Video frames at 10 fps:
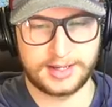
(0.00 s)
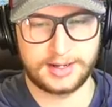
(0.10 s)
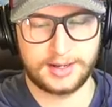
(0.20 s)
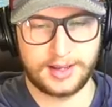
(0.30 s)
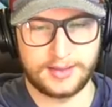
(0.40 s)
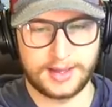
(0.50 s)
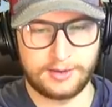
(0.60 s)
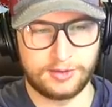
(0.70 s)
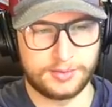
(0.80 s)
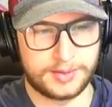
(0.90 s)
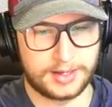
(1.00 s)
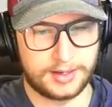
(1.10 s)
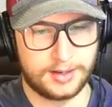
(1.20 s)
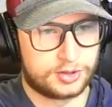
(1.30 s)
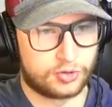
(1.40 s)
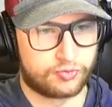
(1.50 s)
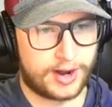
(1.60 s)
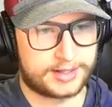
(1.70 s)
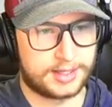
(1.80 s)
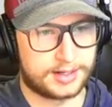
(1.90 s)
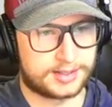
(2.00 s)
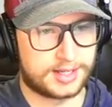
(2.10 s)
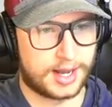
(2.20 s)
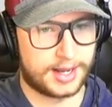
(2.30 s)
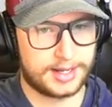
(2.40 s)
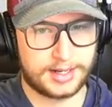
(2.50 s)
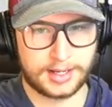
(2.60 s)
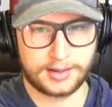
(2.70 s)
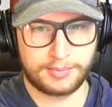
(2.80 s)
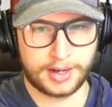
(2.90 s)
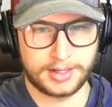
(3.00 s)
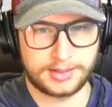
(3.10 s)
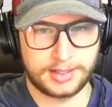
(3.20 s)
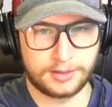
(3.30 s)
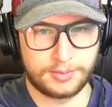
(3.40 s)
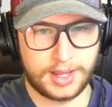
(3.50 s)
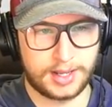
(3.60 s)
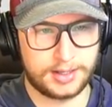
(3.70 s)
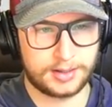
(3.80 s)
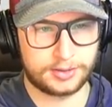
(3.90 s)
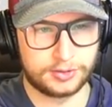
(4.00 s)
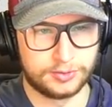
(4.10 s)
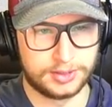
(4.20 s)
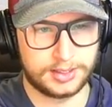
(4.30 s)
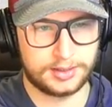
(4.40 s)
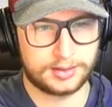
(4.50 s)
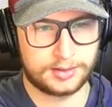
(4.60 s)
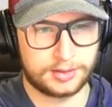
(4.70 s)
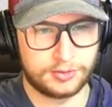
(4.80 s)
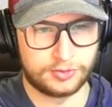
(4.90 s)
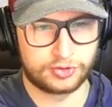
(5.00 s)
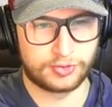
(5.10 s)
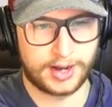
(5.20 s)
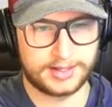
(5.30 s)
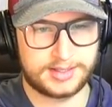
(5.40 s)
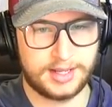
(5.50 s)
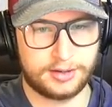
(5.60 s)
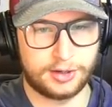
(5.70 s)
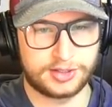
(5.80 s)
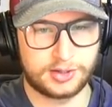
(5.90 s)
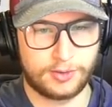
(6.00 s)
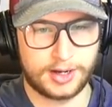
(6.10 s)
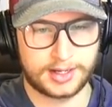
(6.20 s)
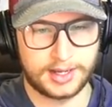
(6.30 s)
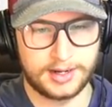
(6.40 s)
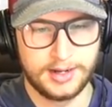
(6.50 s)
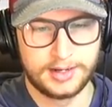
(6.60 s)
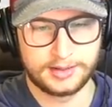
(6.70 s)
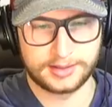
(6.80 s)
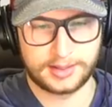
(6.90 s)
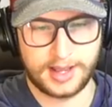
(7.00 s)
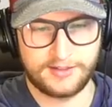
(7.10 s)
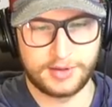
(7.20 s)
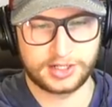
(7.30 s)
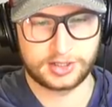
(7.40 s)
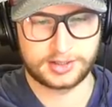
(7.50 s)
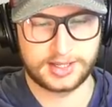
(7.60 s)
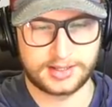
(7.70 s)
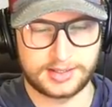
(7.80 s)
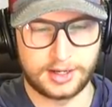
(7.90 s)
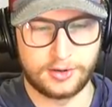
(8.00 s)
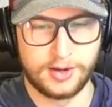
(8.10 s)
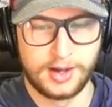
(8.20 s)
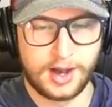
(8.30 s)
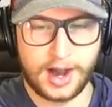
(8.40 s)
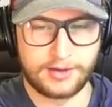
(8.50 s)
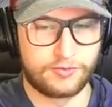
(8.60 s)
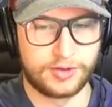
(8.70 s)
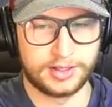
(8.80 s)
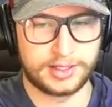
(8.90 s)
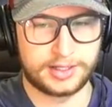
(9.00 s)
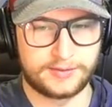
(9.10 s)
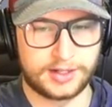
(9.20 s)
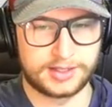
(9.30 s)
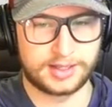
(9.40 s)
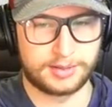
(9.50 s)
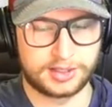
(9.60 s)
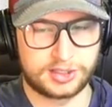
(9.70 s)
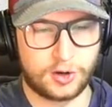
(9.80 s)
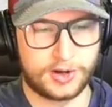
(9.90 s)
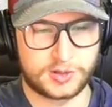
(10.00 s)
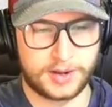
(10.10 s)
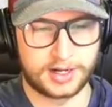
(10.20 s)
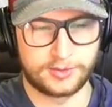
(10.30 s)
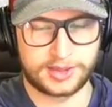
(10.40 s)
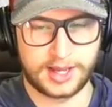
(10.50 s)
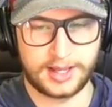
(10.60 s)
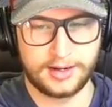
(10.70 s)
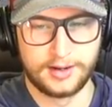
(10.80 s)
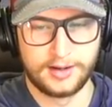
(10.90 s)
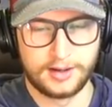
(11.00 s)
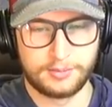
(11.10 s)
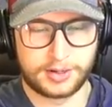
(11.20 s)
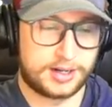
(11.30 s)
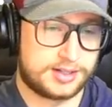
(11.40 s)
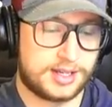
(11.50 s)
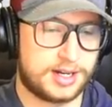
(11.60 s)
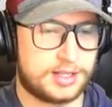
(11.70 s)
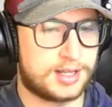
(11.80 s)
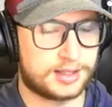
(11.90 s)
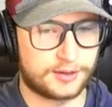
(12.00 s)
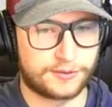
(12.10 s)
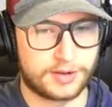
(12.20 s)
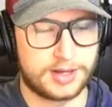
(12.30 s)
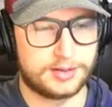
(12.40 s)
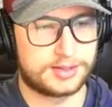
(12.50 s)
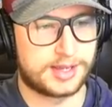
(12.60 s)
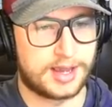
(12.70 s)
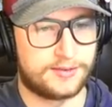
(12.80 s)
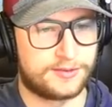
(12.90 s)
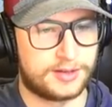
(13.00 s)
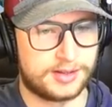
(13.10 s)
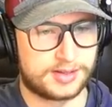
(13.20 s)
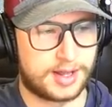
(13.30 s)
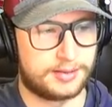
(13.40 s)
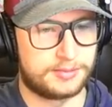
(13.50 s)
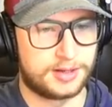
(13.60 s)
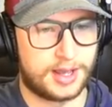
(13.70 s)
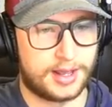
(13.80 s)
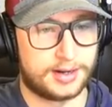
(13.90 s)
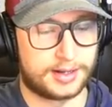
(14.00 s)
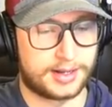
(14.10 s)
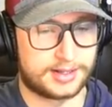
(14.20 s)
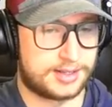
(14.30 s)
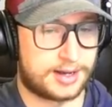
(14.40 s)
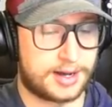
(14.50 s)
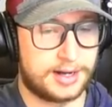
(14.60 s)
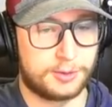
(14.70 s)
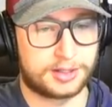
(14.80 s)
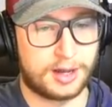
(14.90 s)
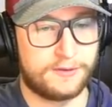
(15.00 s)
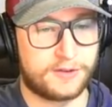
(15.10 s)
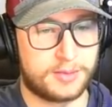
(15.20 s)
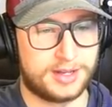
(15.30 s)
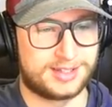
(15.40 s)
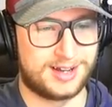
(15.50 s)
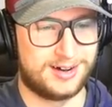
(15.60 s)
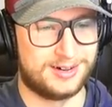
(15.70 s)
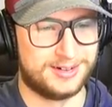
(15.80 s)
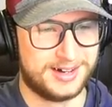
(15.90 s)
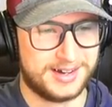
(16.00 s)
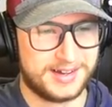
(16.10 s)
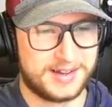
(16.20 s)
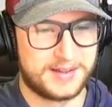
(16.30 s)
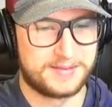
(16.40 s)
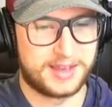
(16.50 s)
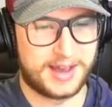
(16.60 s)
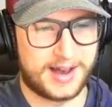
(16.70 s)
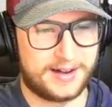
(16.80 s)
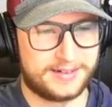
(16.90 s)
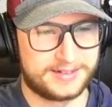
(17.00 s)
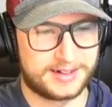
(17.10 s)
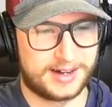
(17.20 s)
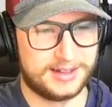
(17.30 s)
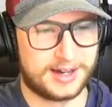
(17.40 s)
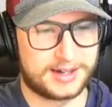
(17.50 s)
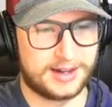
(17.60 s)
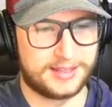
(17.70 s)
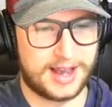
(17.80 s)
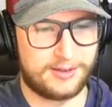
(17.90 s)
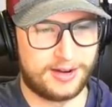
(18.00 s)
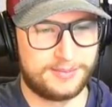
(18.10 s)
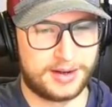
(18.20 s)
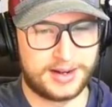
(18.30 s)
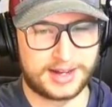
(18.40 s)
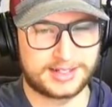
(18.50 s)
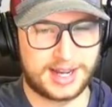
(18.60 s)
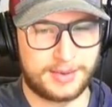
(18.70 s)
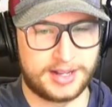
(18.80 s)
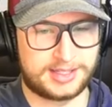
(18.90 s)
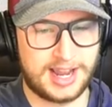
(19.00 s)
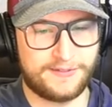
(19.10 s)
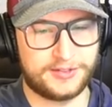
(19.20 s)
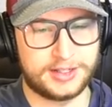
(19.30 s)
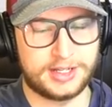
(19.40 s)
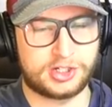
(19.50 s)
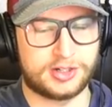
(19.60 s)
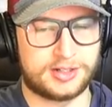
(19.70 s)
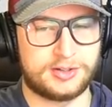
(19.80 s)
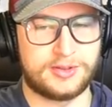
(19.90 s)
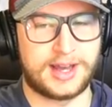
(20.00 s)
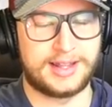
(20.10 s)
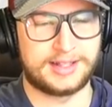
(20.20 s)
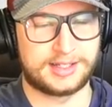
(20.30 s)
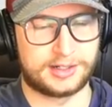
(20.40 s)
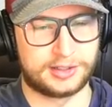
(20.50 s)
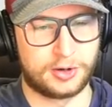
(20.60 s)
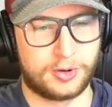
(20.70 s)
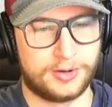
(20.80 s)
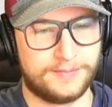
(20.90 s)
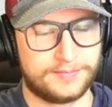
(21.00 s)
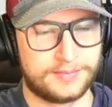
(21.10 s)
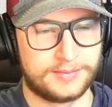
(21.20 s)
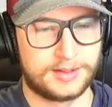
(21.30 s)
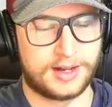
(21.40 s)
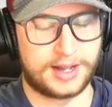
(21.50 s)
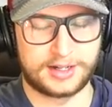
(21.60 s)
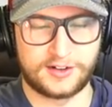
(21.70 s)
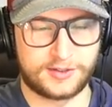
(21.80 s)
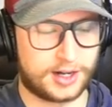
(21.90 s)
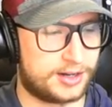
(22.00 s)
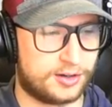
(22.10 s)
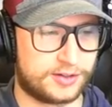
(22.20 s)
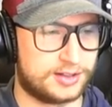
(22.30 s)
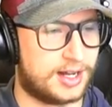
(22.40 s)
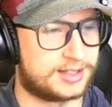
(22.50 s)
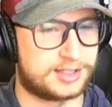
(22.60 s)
it, and that will be directed aside by Tino Manny. Gouli to Drysdale, goes to walk in, doesn't have much success though. I really could have done something so much better with that, but I decided to take the free save instead. And I guess that kind of worked out for me. So, yeah, I got lucky on that one. But next time, I definitely shouldn't do that. That's a good goal. I could have gotten over a lot